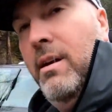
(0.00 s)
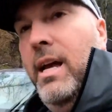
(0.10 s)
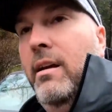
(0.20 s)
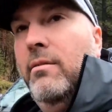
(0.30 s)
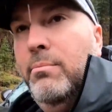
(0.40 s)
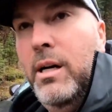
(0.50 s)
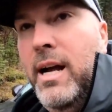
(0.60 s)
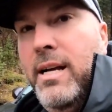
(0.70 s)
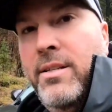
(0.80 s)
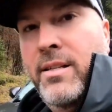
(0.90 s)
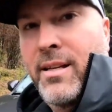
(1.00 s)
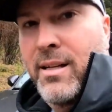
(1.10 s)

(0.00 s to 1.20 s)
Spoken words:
Hey, pretty nice.